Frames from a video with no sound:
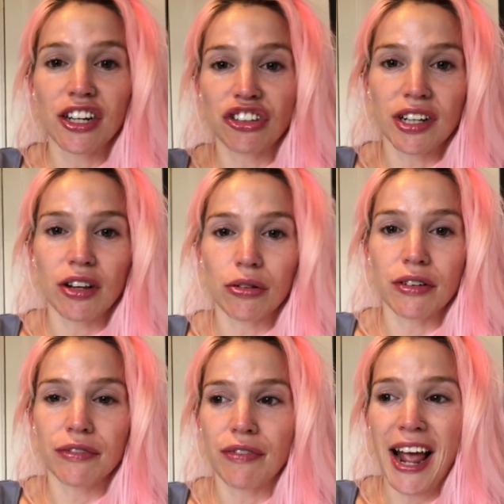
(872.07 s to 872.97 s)
shitload
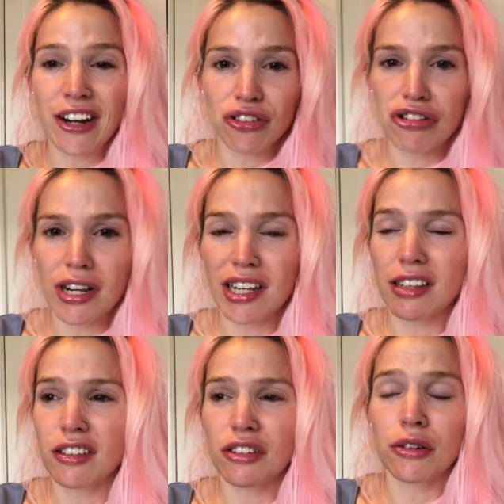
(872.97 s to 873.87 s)
of extra
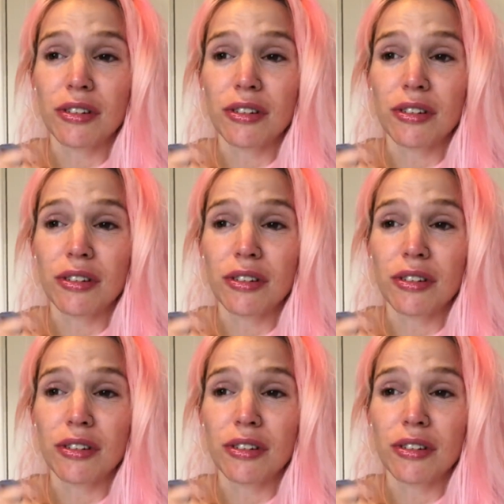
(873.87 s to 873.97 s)
glitter to,